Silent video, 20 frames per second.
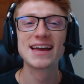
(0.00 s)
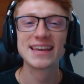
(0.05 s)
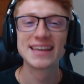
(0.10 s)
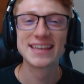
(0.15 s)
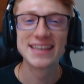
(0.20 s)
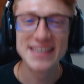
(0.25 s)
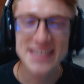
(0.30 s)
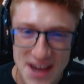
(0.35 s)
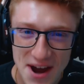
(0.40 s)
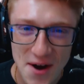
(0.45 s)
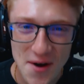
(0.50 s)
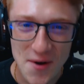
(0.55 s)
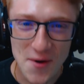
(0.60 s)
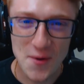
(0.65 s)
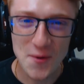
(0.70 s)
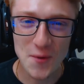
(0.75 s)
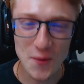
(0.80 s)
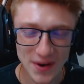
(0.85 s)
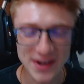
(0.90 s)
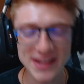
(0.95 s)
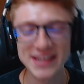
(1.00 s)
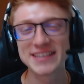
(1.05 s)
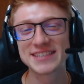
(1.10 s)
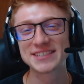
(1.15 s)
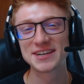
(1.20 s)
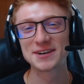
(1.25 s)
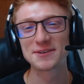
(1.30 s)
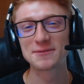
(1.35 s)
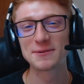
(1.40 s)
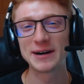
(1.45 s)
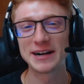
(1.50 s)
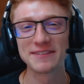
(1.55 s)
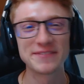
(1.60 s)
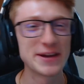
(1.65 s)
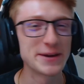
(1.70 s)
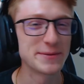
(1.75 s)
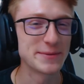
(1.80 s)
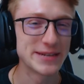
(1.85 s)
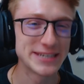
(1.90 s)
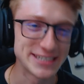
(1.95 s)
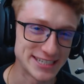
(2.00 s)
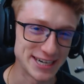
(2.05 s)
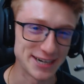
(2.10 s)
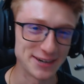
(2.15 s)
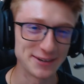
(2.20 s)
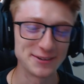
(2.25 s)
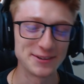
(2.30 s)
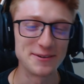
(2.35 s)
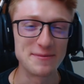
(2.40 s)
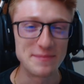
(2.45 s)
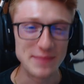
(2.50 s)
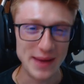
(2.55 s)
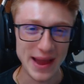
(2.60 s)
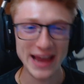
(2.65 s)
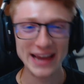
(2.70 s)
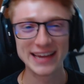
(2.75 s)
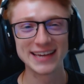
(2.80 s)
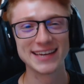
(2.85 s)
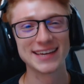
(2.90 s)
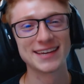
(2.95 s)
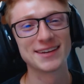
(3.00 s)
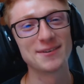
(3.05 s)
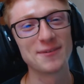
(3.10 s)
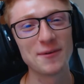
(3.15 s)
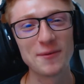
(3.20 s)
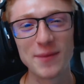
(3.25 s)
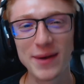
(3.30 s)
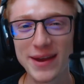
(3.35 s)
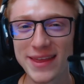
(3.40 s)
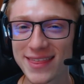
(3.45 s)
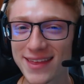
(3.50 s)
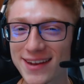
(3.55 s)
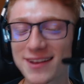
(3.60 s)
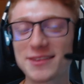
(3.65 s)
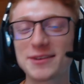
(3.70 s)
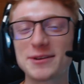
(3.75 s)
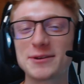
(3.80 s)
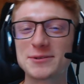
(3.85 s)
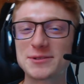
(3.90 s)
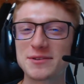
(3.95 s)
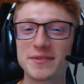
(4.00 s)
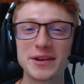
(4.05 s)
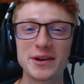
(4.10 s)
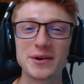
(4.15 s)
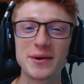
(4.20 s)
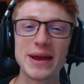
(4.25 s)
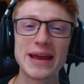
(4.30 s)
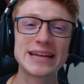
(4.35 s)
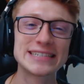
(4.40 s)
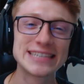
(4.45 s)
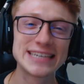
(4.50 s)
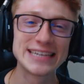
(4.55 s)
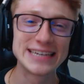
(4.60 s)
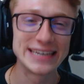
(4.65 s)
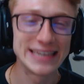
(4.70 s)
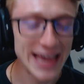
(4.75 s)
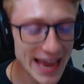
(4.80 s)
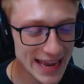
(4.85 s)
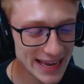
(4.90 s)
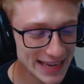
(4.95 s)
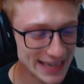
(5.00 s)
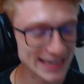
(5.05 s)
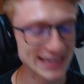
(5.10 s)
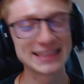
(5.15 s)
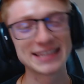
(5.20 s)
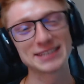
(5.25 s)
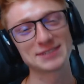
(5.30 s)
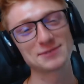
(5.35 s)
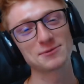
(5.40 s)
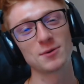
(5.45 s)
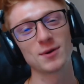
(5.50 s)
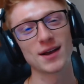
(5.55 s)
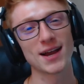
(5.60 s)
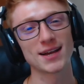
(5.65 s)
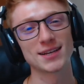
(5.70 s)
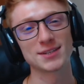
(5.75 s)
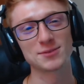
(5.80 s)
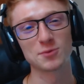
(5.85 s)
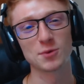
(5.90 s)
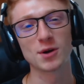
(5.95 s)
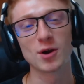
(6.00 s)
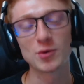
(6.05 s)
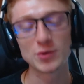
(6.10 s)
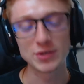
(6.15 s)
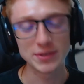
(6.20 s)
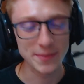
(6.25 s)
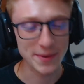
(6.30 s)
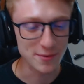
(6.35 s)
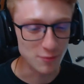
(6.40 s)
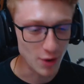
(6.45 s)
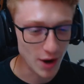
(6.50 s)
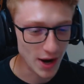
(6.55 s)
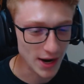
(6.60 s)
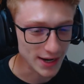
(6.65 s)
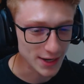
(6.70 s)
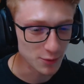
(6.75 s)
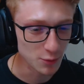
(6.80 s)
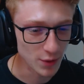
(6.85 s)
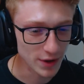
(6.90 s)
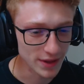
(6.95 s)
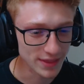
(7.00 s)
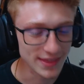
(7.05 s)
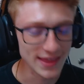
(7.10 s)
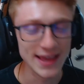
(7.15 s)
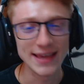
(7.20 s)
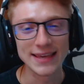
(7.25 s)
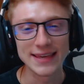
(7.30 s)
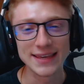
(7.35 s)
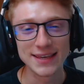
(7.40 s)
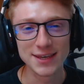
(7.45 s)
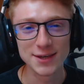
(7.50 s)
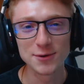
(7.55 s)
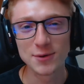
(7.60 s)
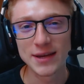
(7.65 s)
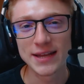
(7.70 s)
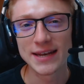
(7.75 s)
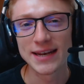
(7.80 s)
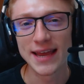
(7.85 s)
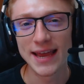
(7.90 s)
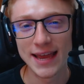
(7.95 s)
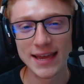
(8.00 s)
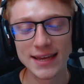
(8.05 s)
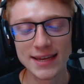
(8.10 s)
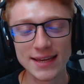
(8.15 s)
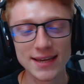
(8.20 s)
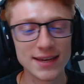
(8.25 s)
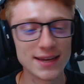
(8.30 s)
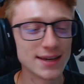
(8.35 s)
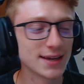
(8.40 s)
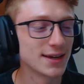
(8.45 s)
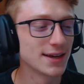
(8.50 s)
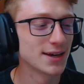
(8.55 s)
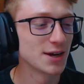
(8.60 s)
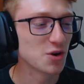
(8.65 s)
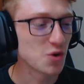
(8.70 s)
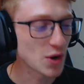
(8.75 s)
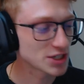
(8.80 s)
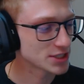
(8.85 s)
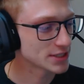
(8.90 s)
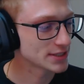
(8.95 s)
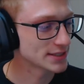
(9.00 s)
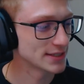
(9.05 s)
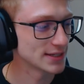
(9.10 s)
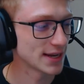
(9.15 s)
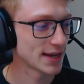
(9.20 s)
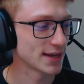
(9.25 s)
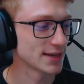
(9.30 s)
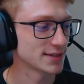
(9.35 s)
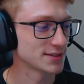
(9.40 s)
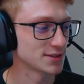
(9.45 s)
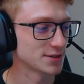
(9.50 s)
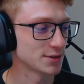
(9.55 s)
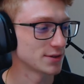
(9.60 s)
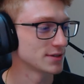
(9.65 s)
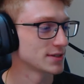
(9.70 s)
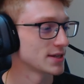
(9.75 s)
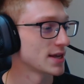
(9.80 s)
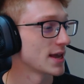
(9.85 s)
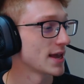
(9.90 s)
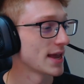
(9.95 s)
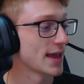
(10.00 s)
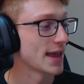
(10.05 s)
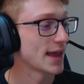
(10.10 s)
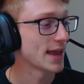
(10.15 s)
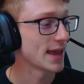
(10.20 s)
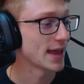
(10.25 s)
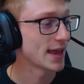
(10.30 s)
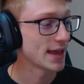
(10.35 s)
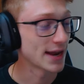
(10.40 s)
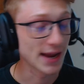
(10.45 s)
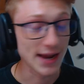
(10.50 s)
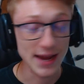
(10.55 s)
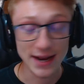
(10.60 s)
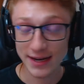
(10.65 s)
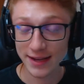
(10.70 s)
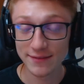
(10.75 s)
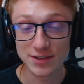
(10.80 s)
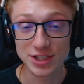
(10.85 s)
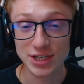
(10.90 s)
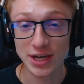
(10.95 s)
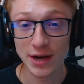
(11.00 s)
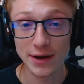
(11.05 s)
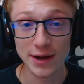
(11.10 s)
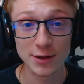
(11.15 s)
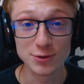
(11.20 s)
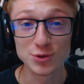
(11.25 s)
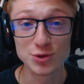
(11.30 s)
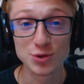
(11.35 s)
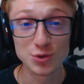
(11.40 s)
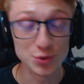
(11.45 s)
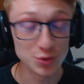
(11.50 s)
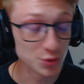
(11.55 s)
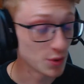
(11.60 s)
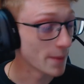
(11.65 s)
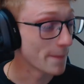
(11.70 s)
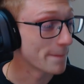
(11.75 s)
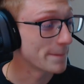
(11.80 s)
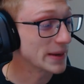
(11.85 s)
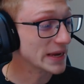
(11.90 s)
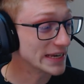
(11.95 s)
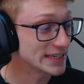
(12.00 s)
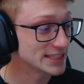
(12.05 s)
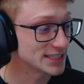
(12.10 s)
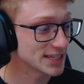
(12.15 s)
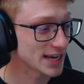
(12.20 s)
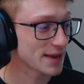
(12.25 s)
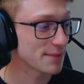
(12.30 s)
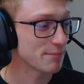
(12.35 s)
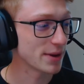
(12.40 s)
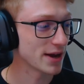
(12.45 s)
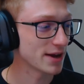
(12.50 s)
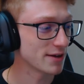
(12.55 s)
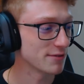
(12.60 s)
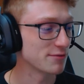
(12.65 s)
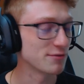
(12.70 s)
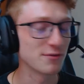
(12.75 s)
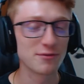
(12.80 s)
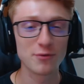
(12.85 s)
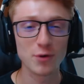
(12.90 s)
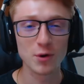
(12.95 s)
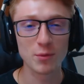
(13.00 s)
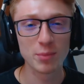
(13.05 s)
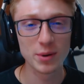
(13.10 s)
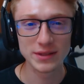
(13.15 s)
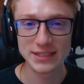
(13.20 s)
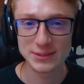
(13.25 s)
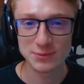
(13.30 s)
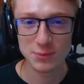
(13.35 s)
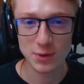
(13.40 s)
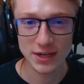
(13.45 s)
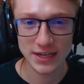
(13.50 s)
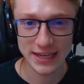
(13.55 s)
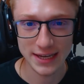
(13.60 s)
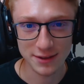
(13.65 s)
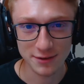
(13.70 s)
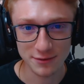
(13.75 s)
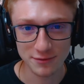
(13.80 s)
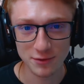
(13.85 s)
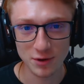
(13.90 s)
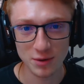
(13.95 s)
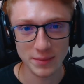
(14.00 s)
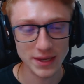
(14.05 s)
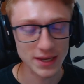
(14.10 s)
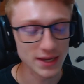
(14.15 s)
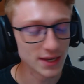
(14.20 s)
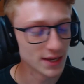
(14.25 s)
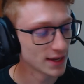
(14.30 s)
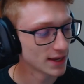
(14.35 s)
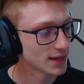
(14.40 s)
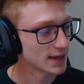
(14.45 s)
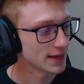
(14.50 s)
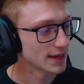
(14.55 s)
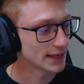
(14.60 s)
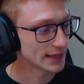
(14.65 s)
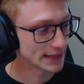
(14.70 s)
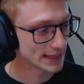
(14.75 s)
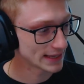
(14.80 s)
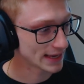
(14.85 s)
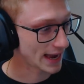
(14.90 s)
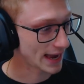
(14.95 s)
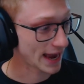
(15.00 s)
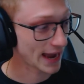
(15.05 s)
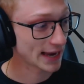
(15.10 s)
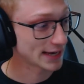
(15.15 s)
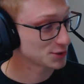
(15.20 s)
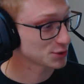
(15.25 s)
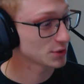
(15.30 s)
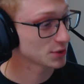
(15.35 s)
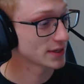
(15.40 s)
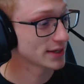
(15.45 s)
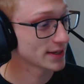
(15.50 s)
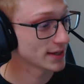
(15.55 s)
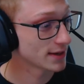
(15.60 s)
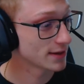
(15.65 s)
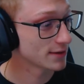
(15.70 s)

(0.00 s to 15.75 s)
Yo, what is good, Wild Fam? It's Gerald back again with another YouTube video, and today in this one, guys, we're going to be rocking with a Q&A, questions and answers, and I got to give a shout out to PJ Bev for putting this one together for me. He actually